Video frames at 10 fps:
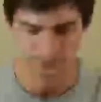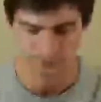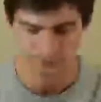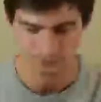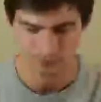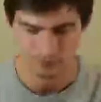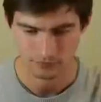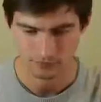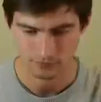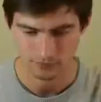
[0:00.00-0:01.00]

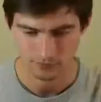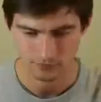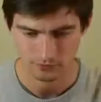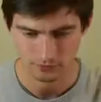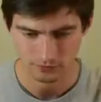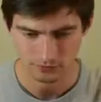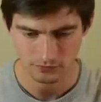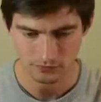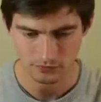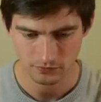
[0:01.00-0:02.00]

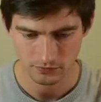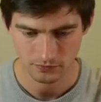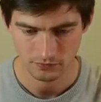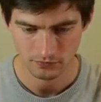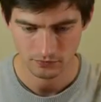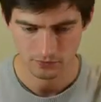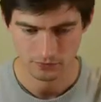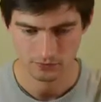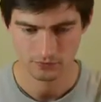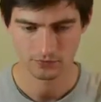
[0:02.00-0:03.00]

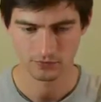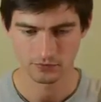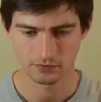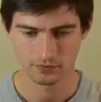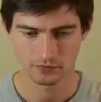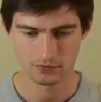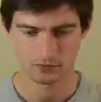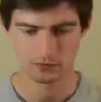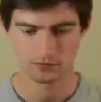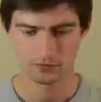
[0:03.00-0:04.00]
Nothing is said.